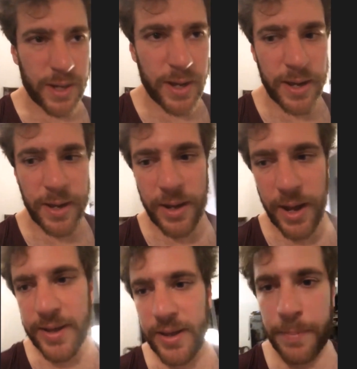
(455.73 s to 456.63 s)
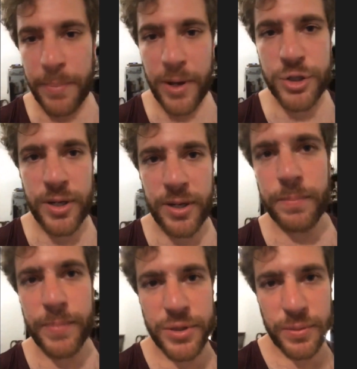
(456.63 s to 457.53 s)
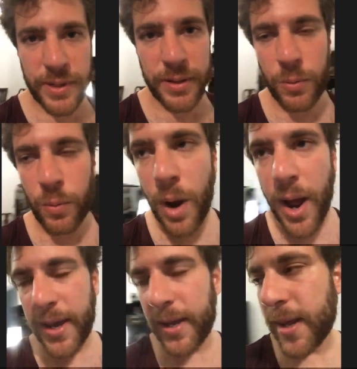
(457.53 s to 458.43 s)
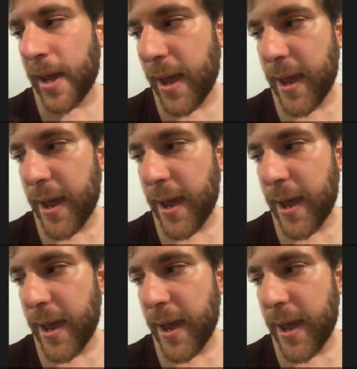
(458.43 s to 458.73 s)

I budgeted between wine